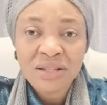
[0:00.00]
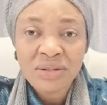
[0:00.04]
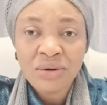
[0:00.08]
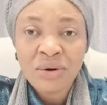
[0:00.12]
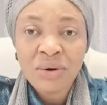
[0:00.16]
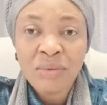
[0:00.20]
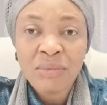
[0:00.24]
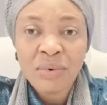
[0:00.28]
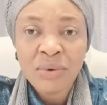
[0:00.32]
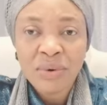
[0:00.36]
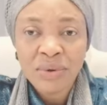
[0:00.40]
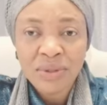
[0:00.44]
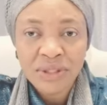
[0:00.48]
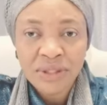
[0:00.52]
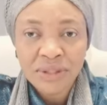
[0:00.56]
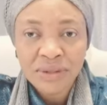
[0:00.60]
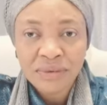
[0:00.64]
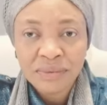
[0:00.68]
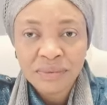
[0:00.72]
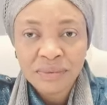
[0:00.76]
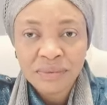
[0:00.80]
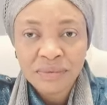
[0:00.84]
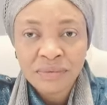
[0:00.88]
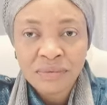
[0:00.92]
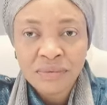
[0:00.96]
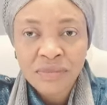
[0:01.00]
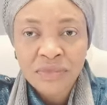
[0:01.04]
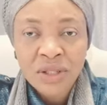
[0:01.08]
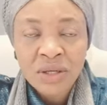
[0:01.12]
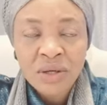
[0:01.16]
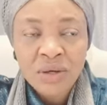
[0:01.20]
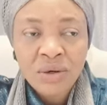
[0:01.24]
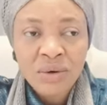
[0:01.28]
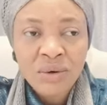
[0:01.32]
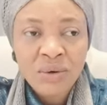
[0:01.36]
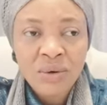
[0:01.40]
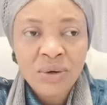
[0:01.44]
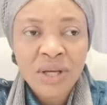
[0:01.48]
in your body.
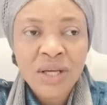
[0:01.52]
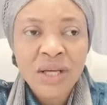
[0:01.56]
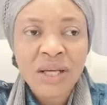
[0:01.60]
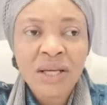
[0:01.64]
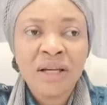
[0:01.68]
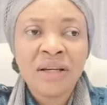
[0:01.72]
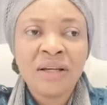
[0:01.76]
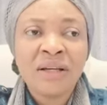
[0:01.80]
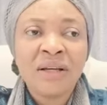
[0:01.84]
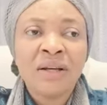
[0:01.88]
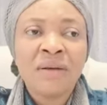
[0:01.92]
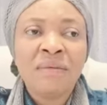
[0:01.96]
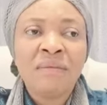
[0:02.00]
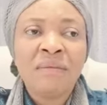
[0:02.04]
Okay?